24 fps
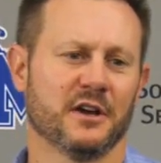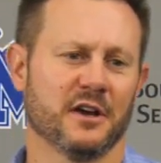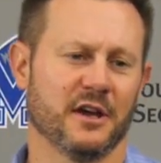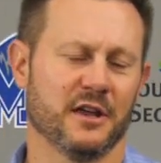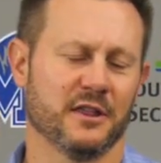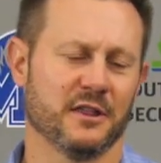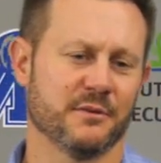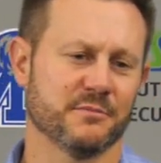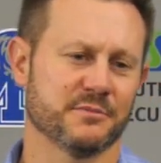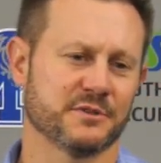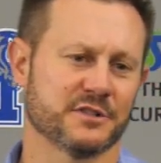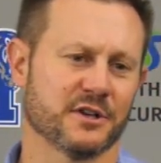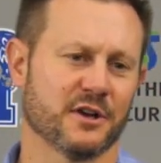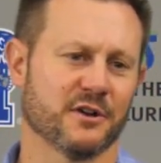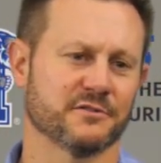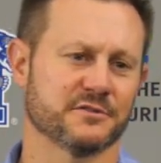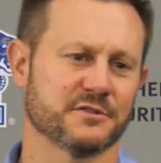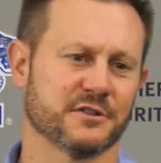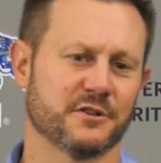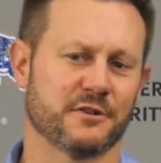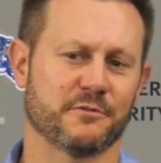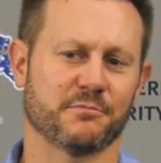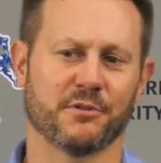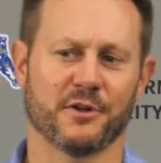in
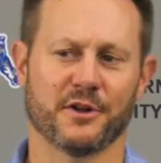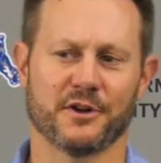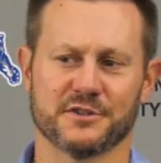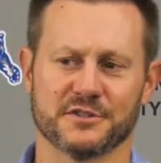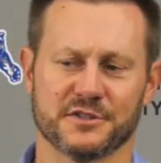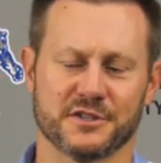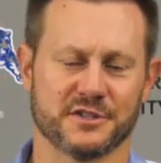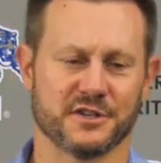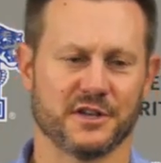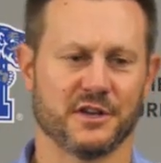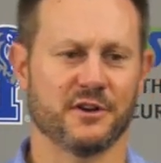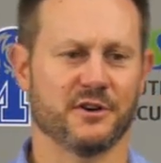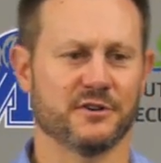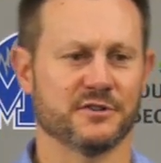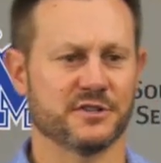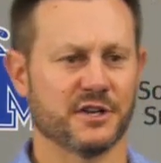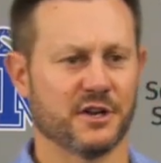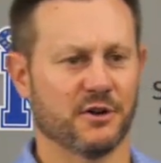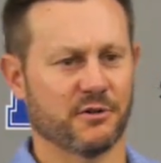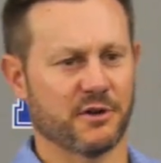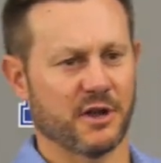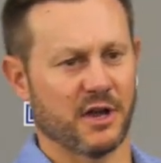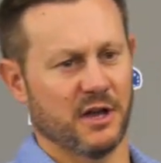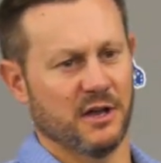themselves and their players to sit there and
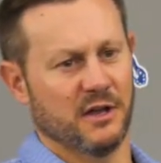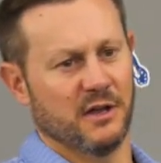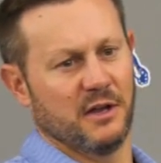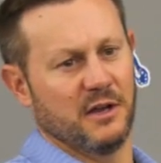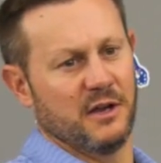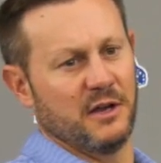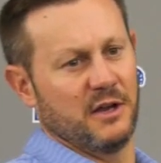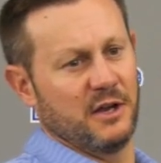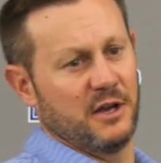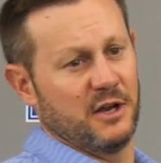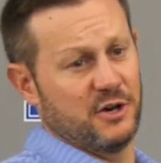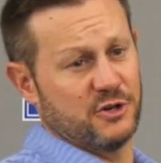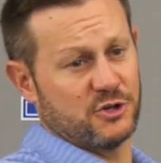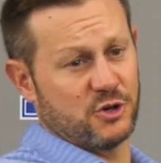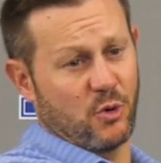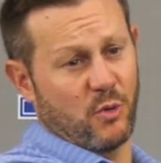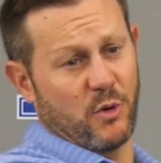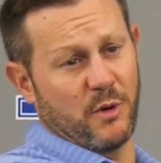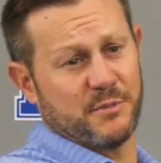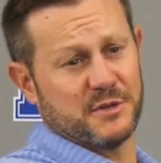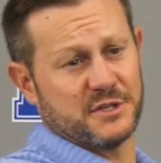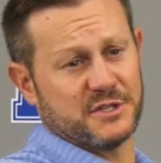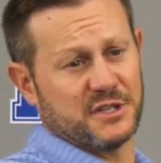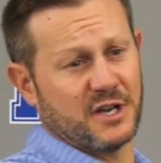say, okay here's our
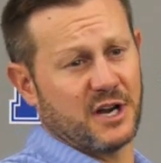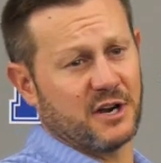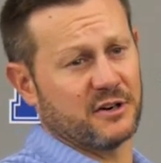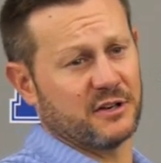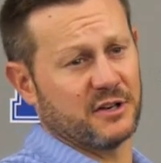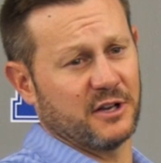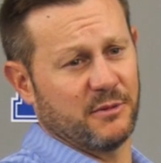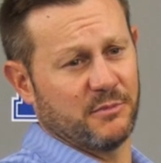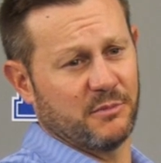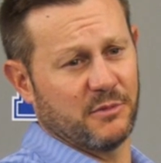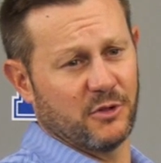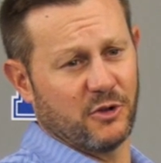women's soccer team.